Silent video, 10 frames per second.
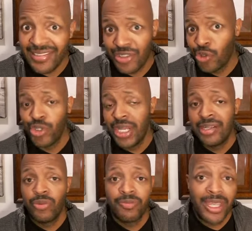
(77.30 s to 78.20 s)

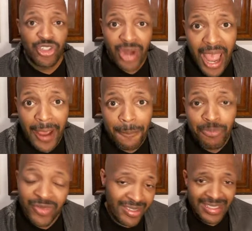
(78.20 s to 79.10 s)
associated with Measure I.
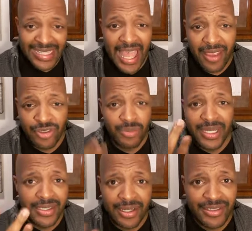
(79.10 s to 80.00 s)
This is live, so
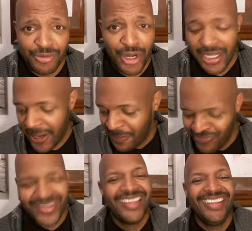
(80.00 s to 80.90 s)
my tongue isn't ready
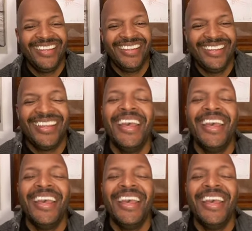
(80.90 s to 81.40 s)
yet.